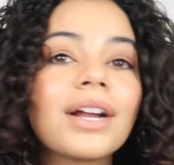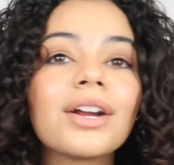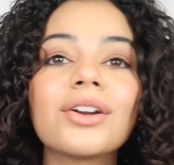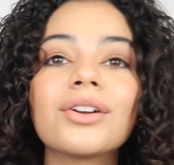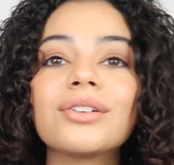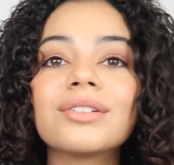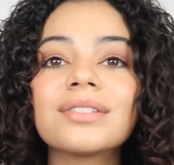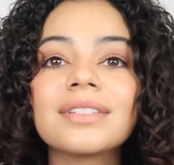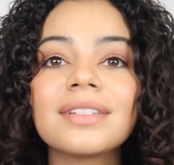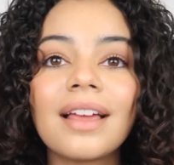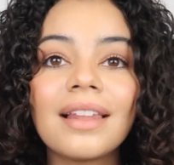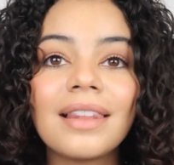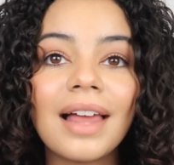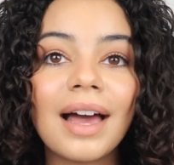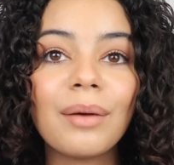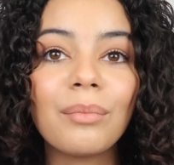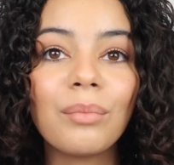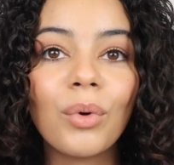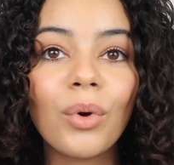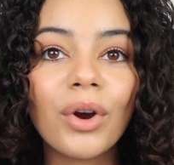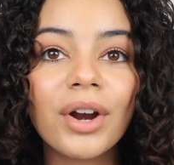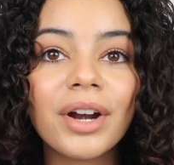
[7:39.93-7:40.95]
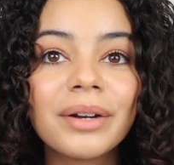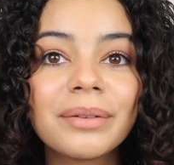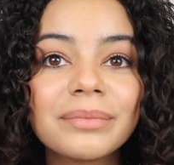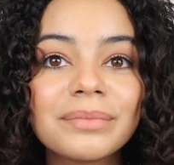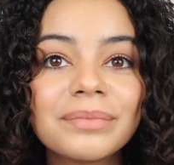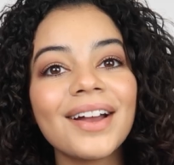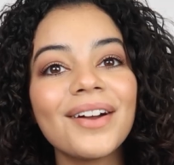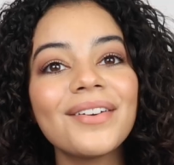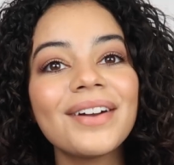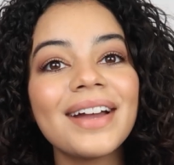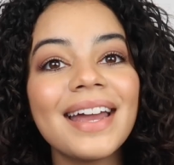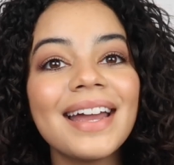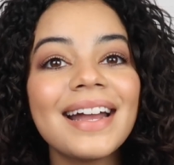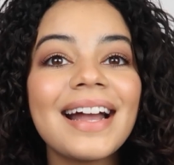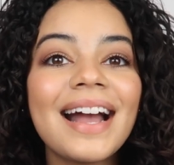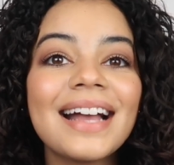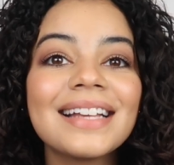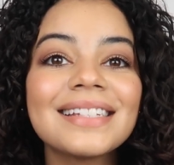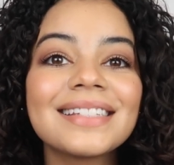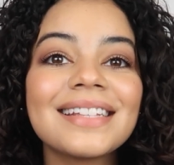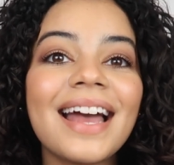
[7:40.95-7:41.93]
curls a lot more. Okay
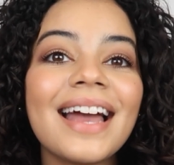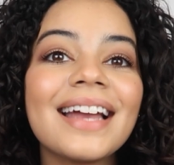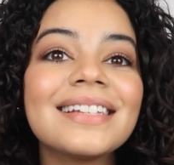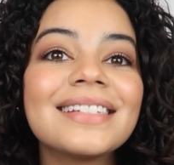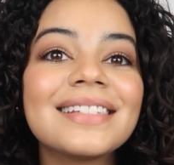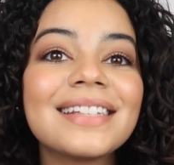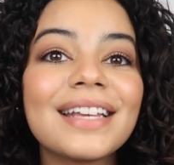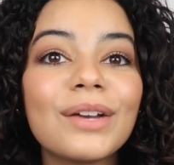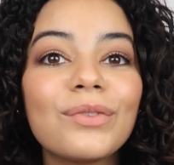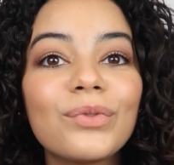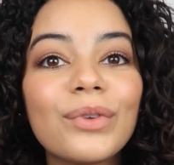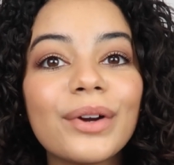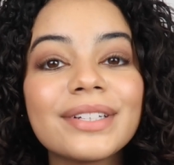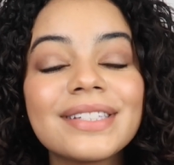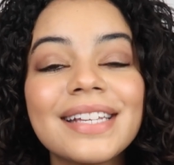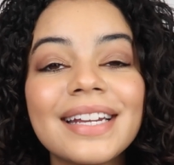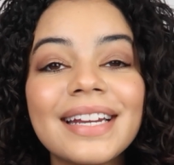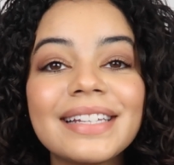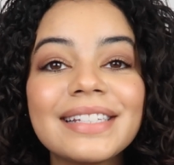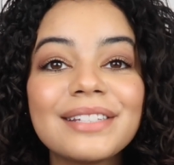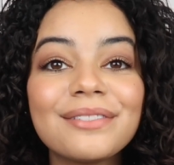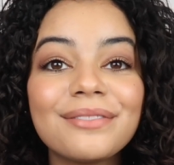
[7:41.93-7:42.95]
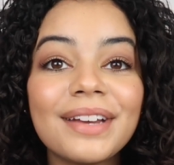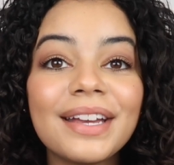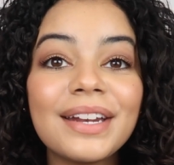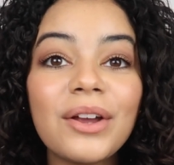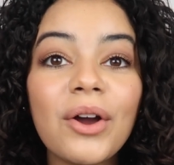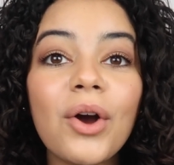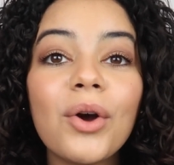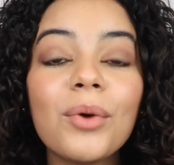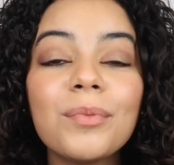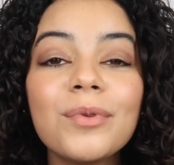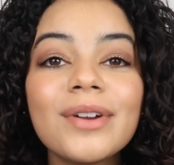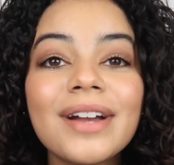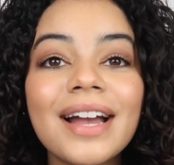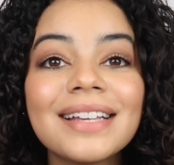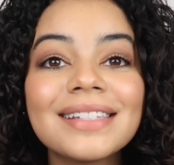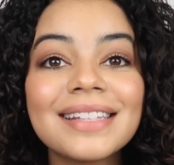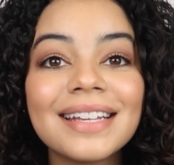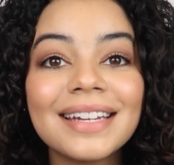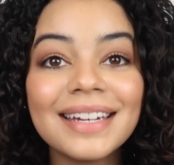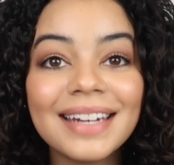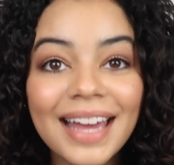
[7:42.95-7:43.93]
guys, that is it for today's video. I hope you
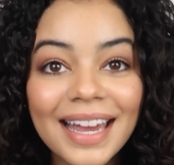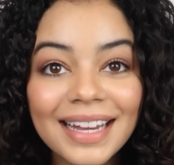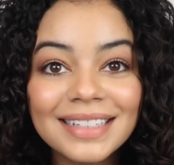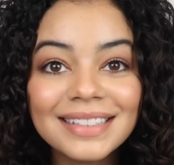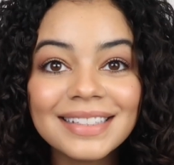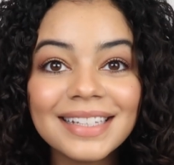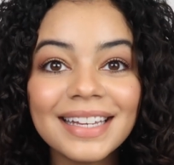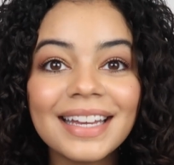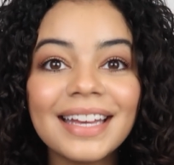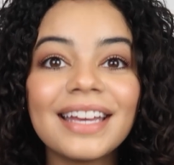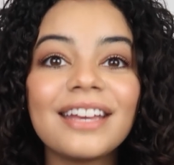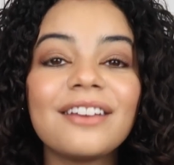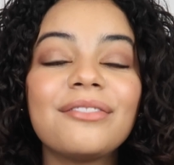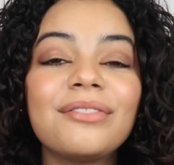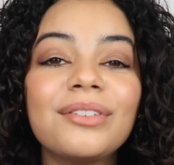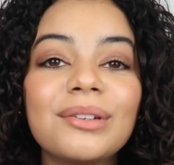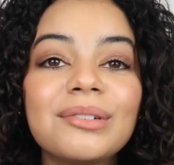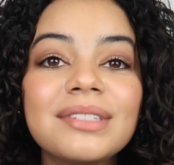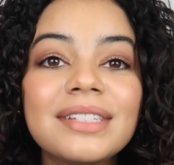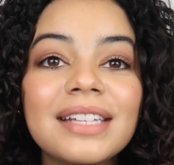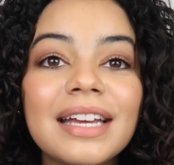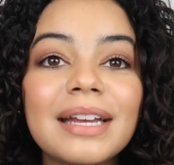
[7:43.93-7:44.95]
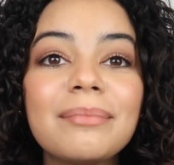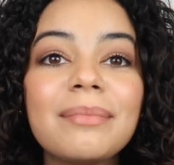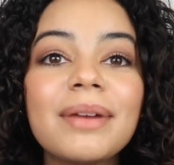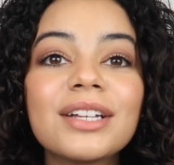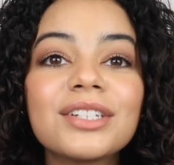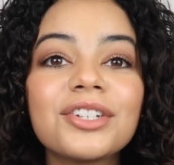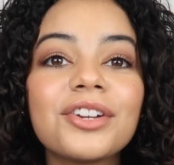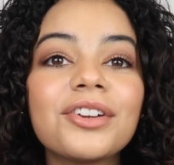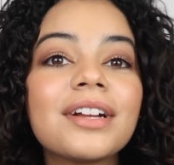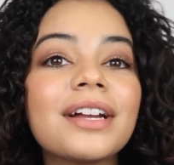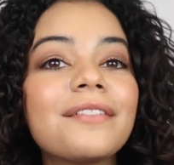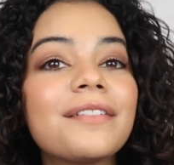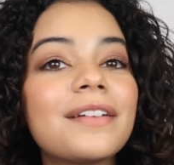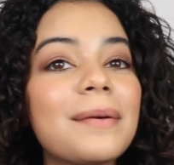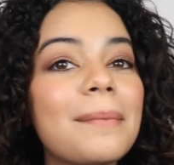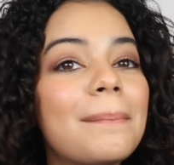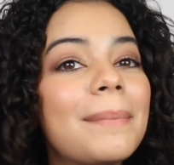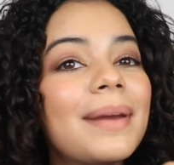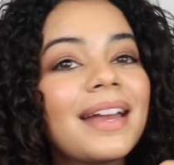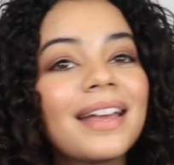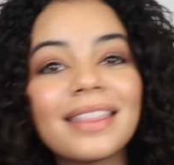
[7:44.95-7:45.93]
guys liked it. If you did, make sure you give it
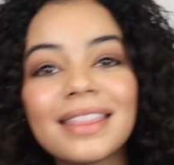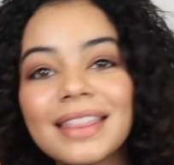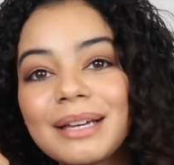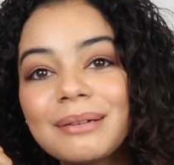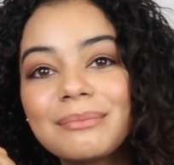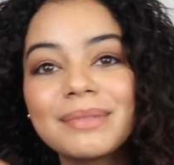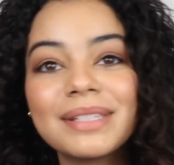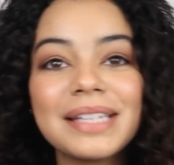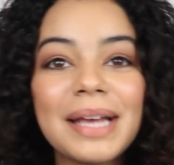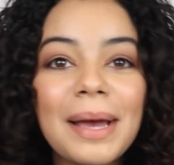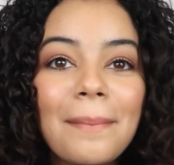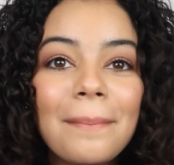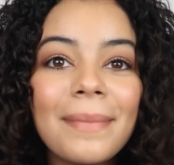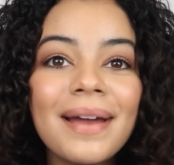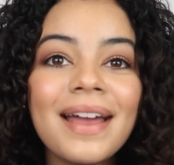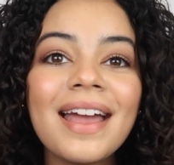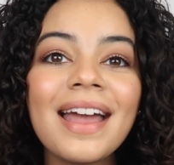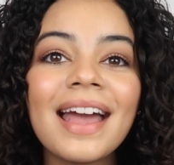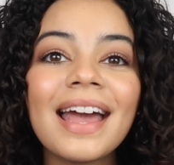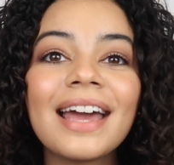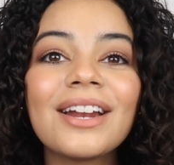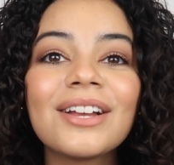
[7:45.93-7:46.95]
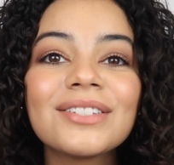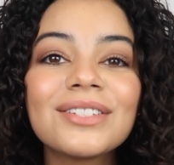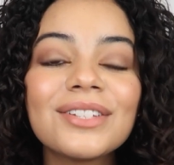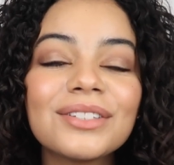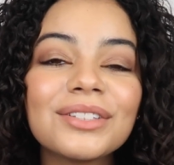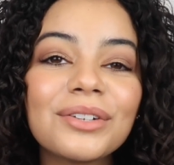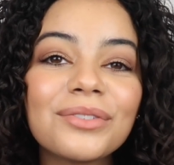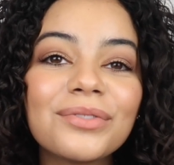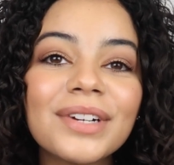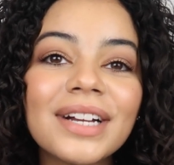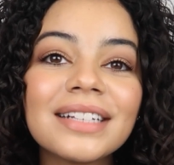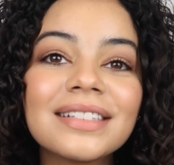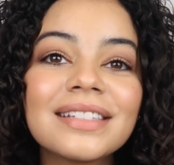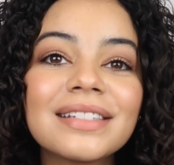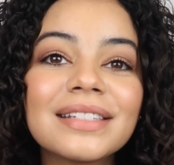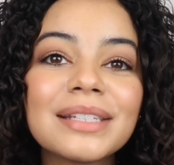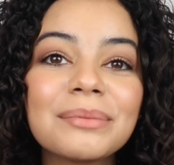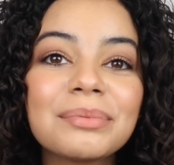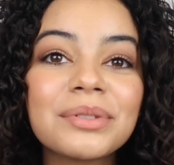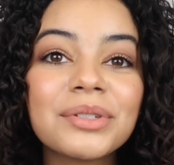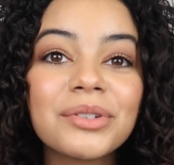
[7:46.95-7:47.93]
a big thumbs up, and also don't forget to
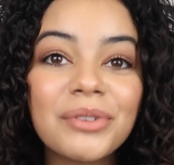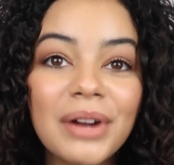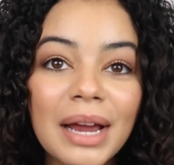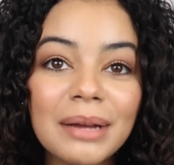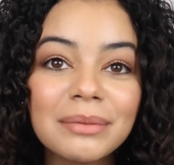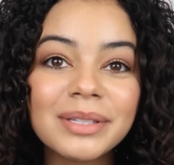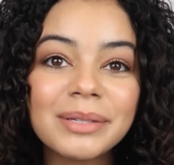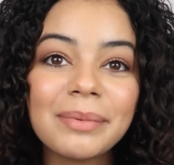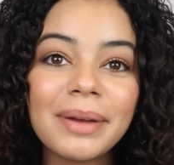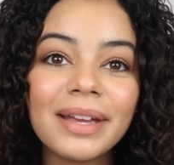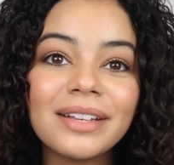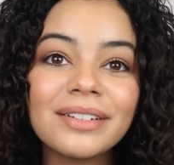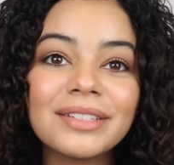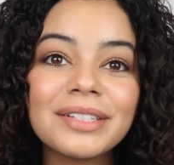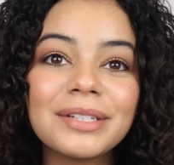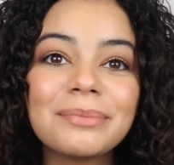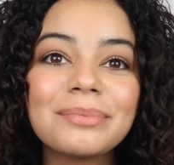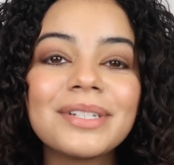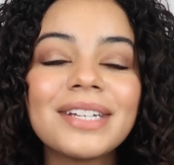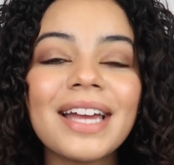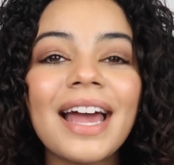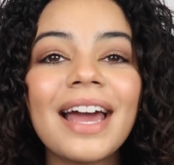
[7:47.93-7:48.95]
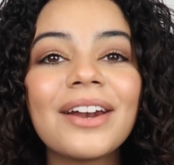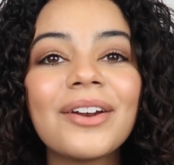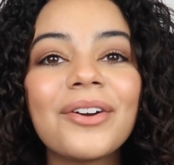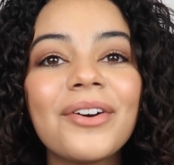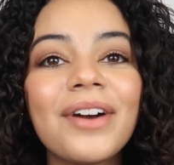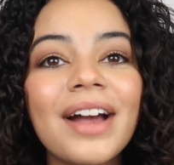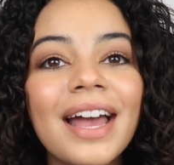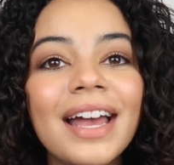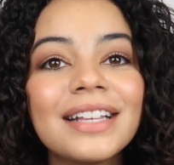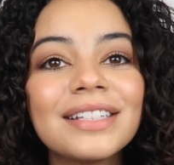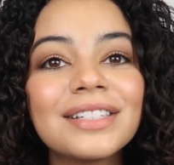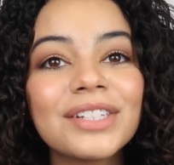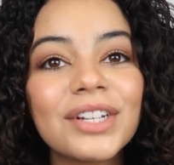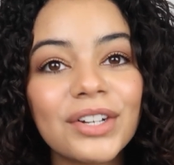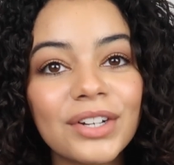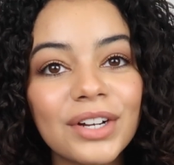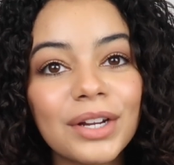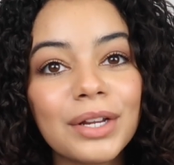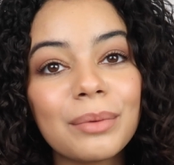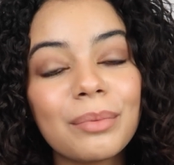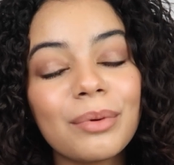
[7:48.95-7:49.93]
subscribe to my YouTube channel and
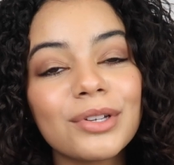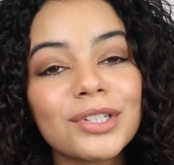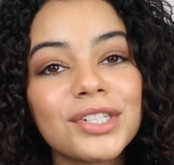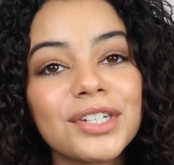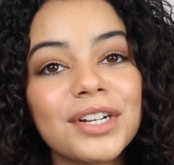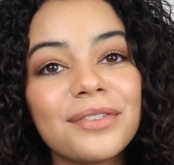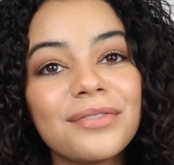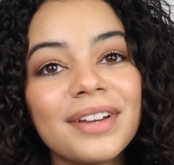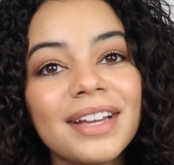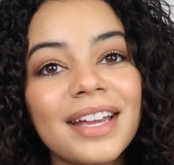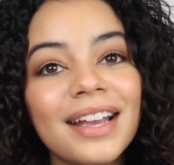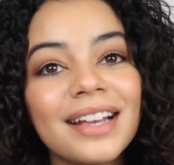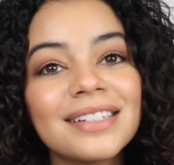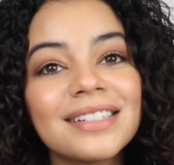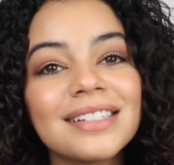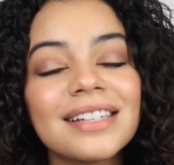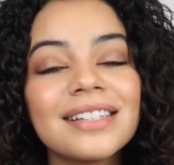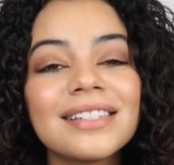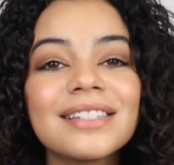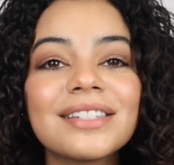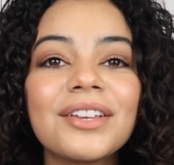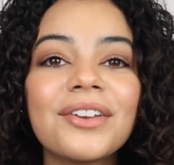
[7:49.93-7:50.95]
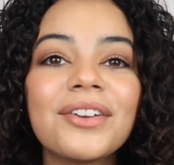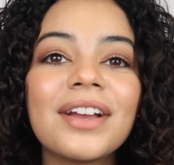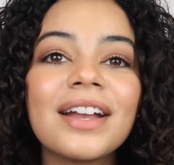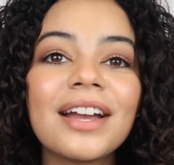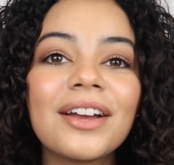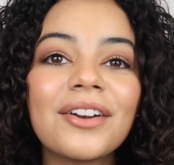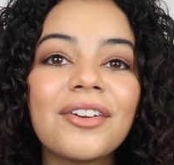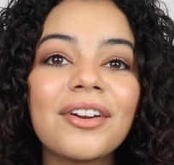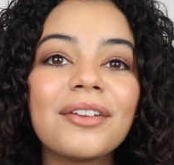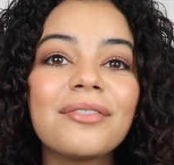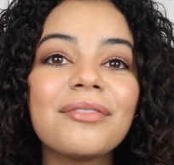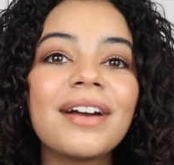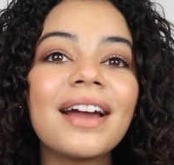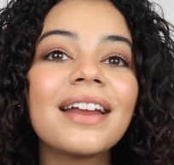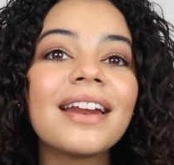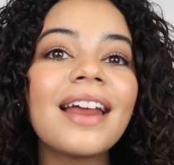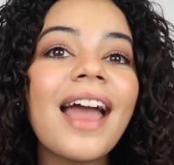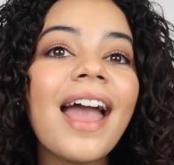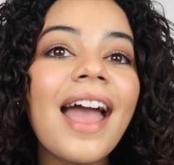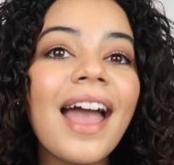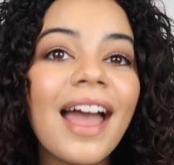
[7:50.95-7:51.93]
turn on your post notifications so you can get
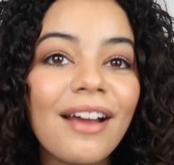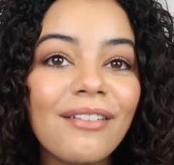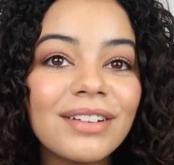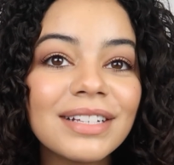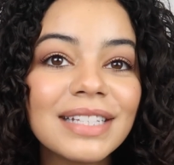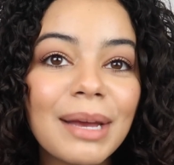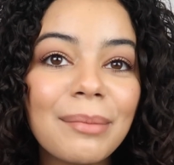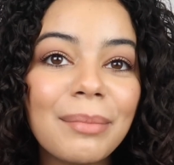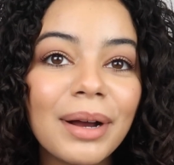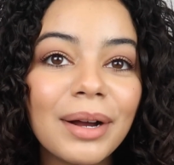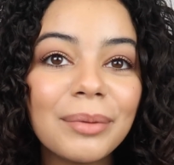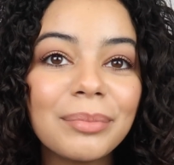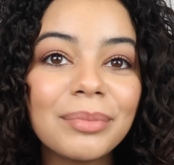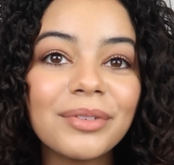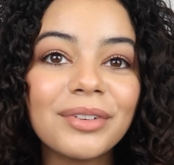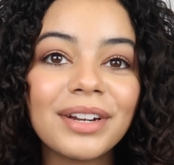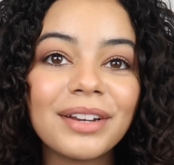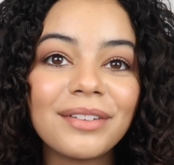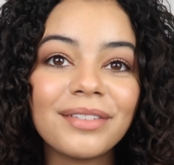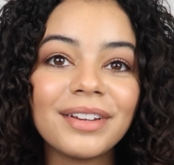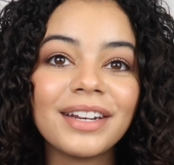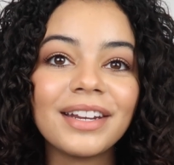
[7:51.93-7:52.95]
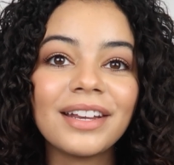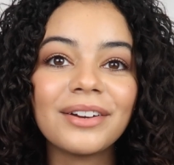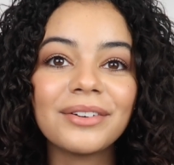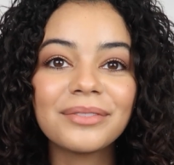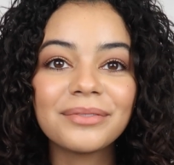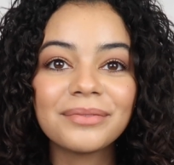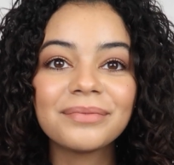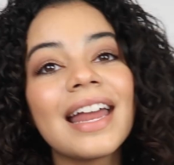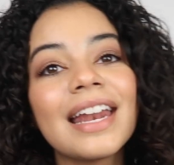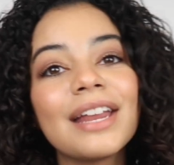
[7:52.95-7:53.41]
notified every time I upload a video.